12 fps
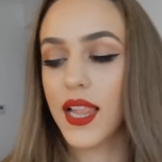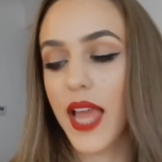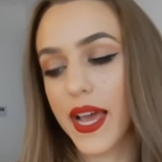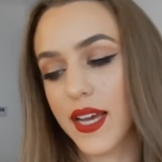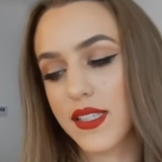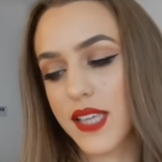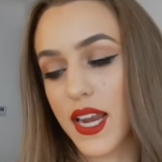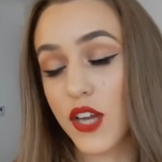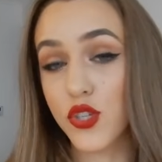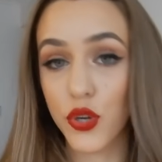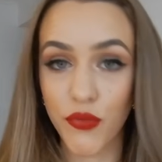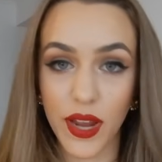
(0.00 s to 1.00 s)
Like I said, I
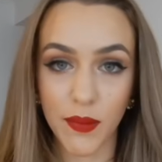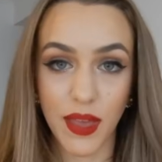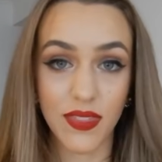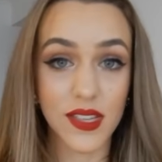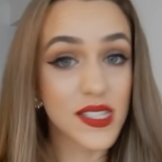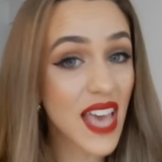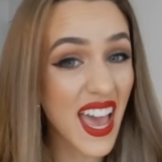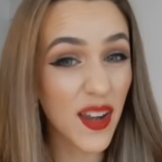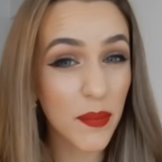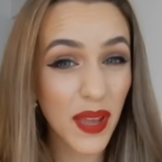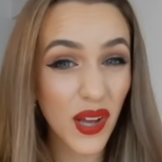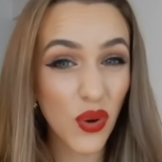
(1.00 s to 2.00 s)
do recommend the
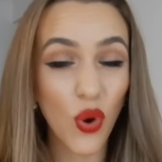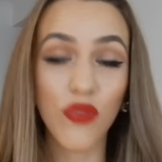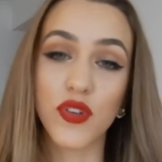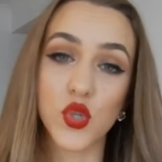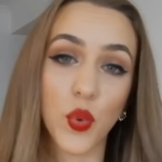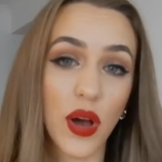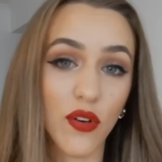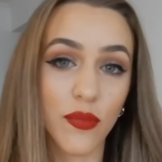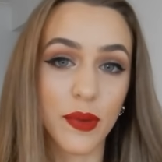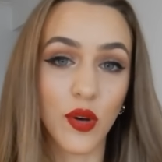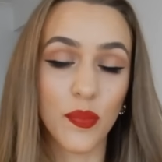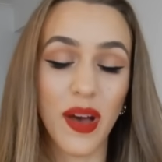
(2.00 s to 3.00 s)
10mm or the 12mm,